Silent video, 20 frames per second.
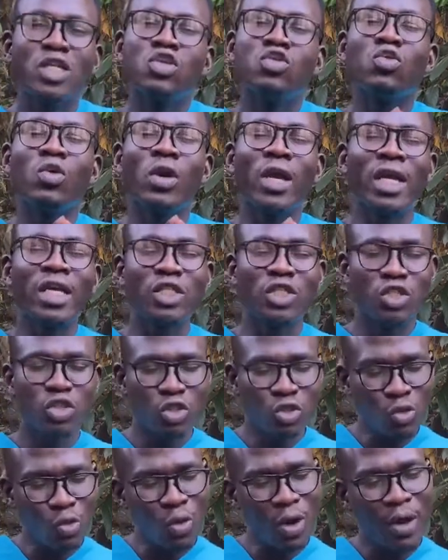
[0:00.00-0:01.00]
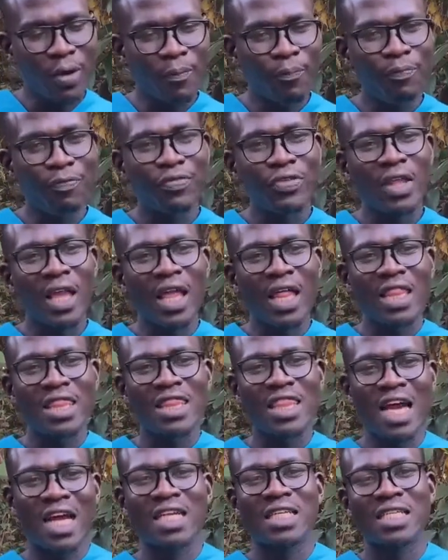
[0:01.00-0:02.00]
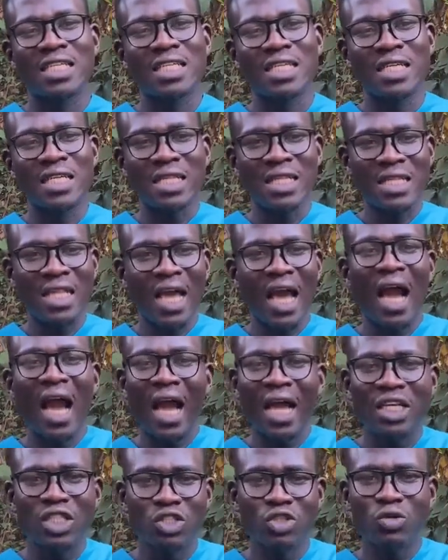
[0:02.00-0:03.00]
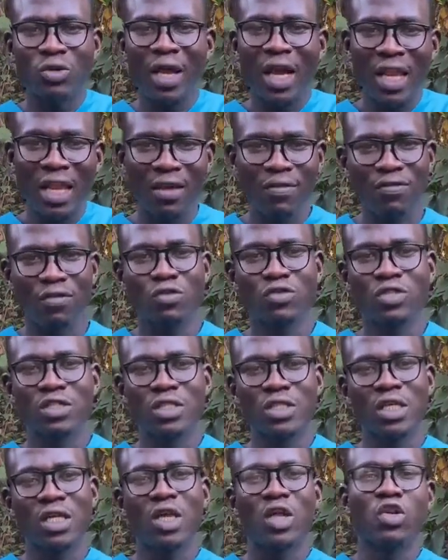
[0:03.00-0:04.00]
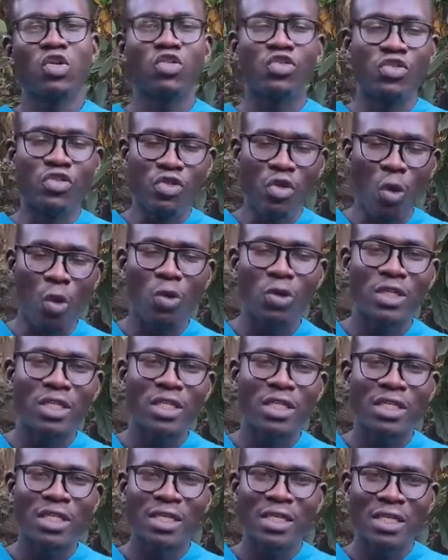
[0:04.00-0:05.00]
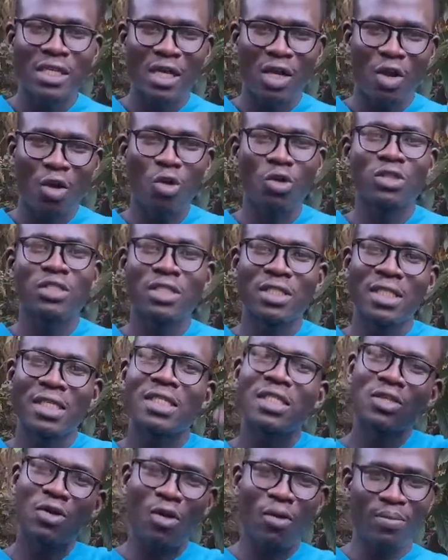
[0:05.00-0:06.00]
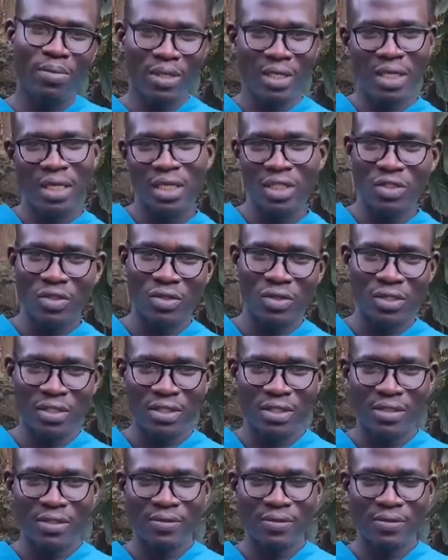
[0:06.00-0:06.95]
to ensure that the high sugar levels don't cause these complications.